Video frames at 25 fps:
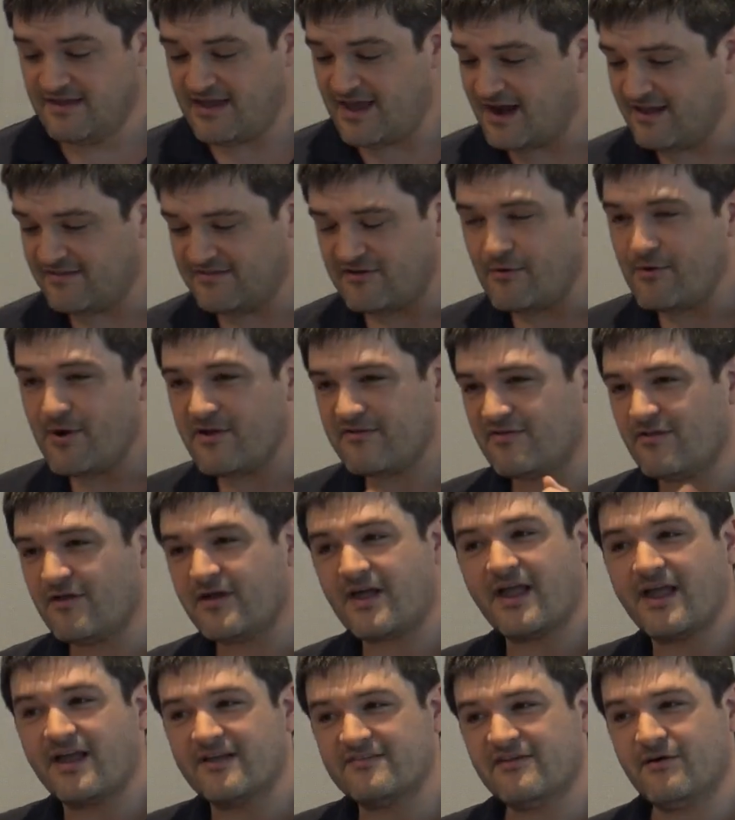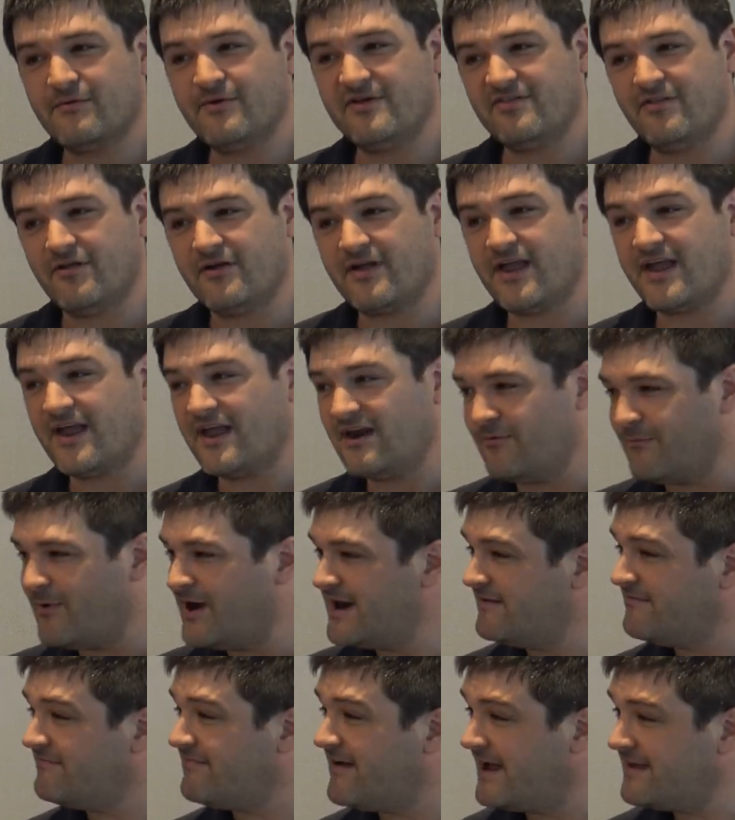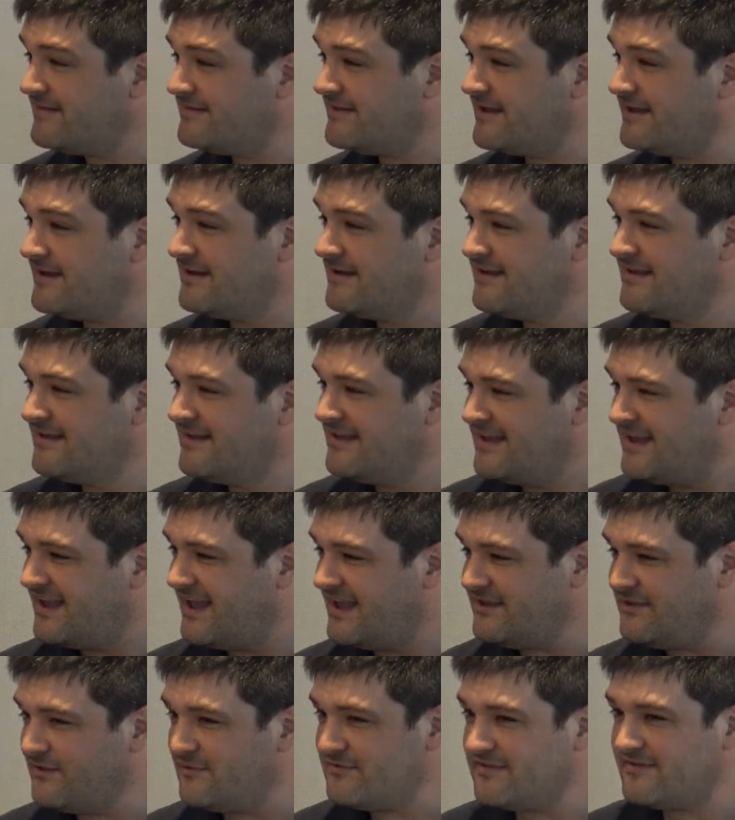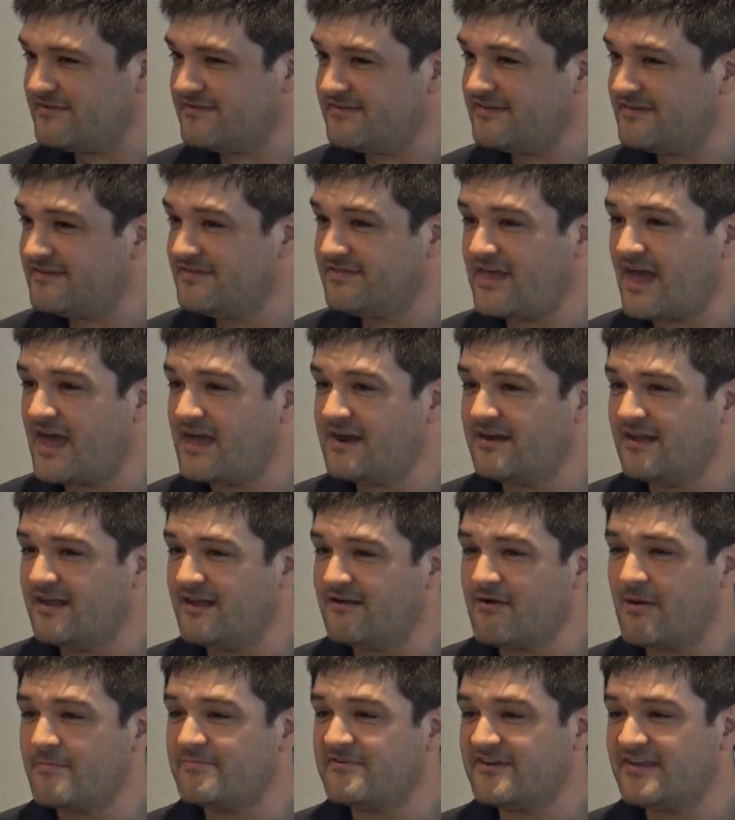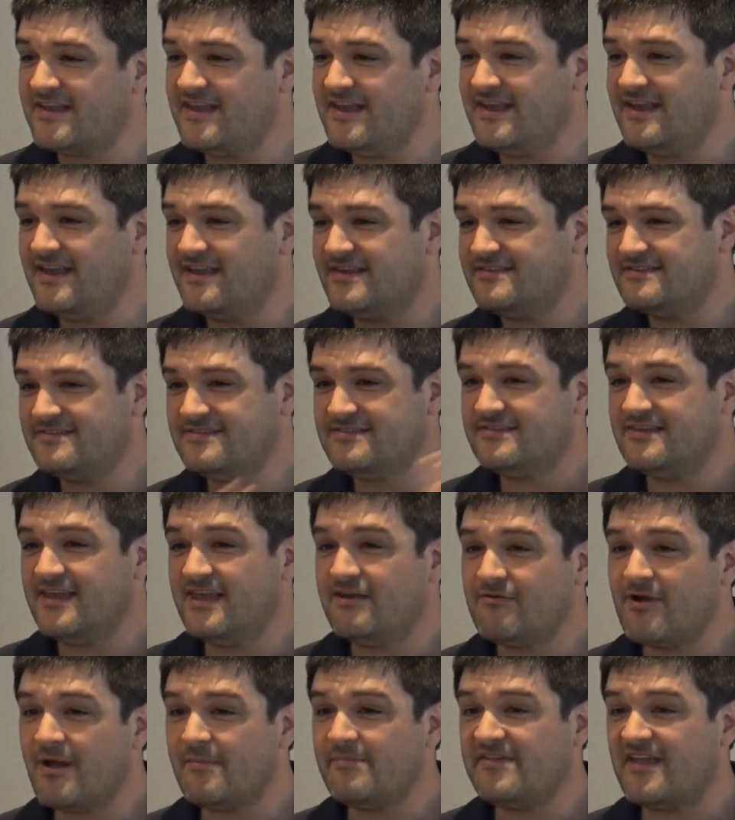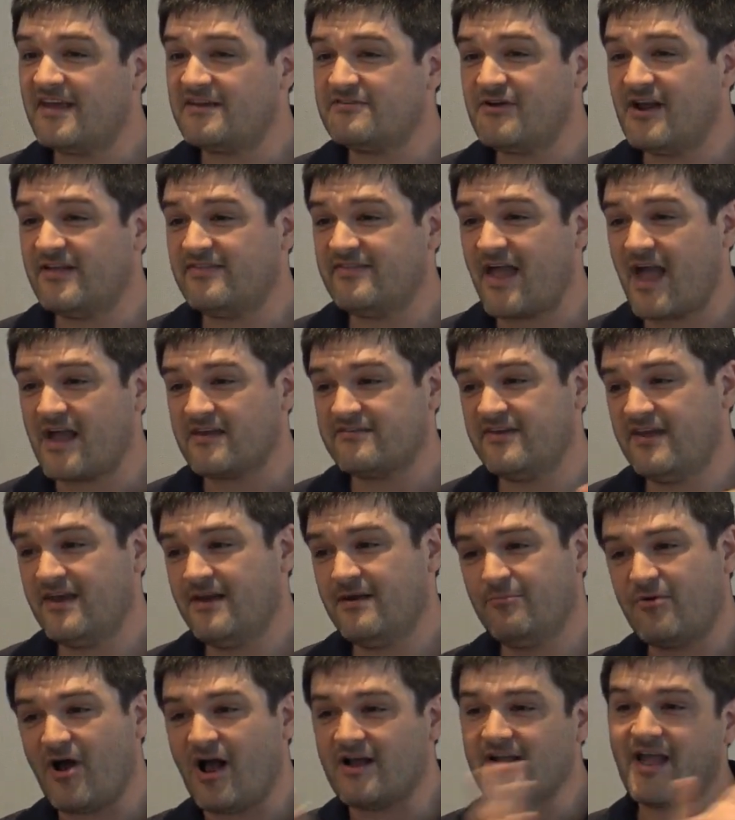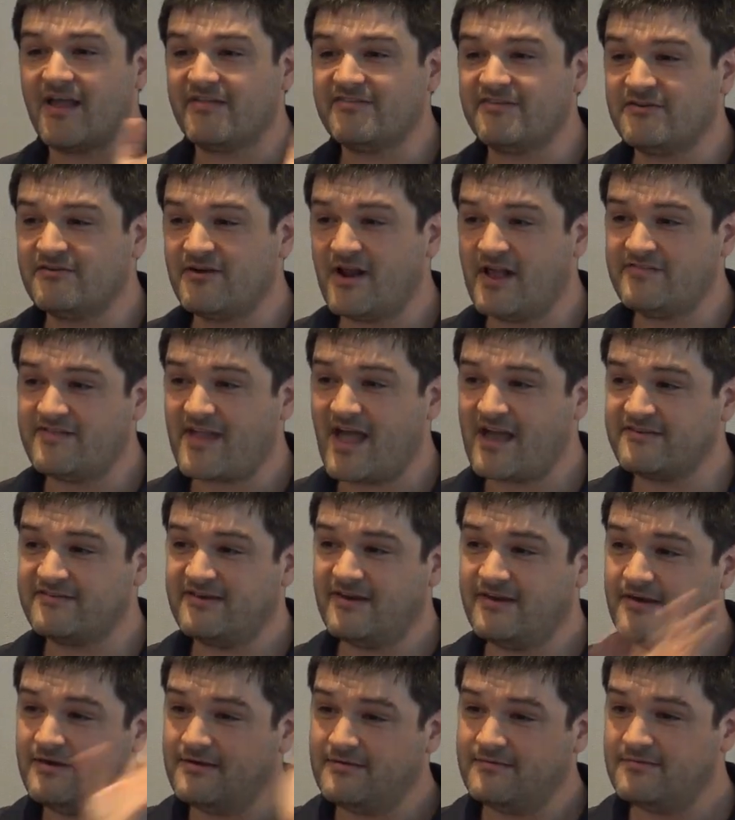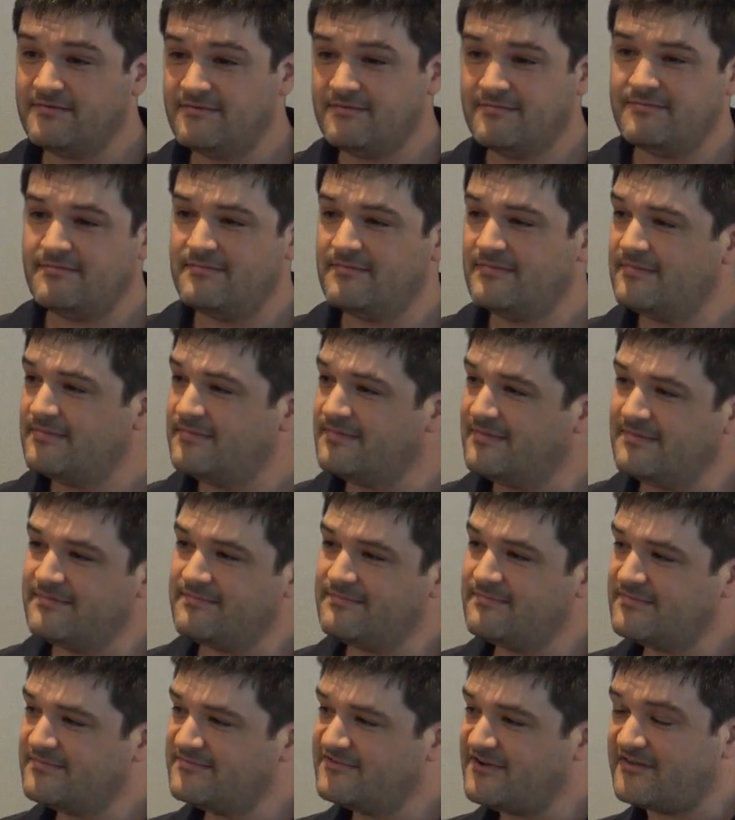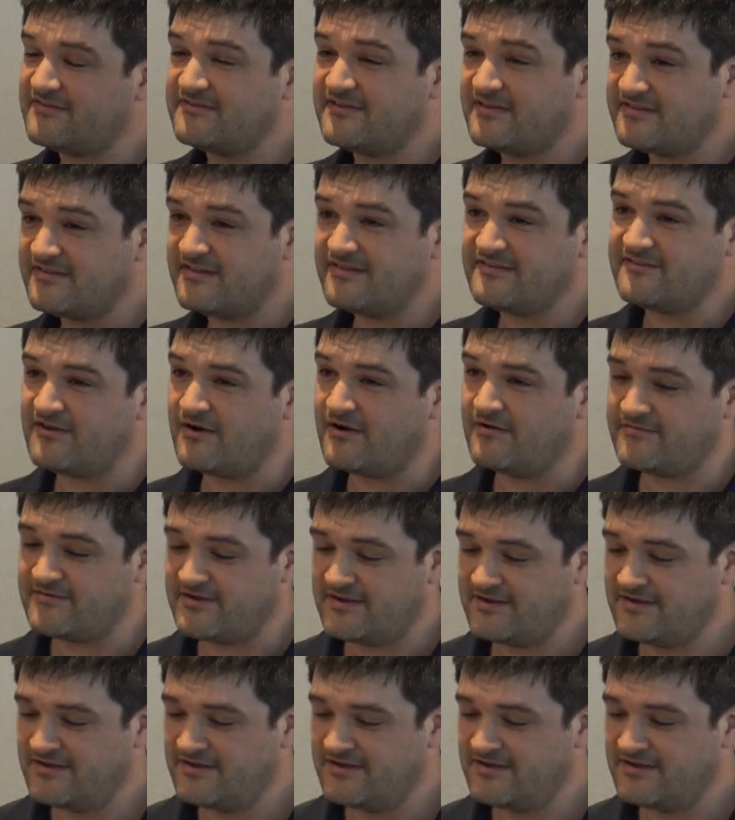And it's always looking, and when it finds it, it uses that encryption key, decrypts that transaction, broadcasts the transaction, justice is served.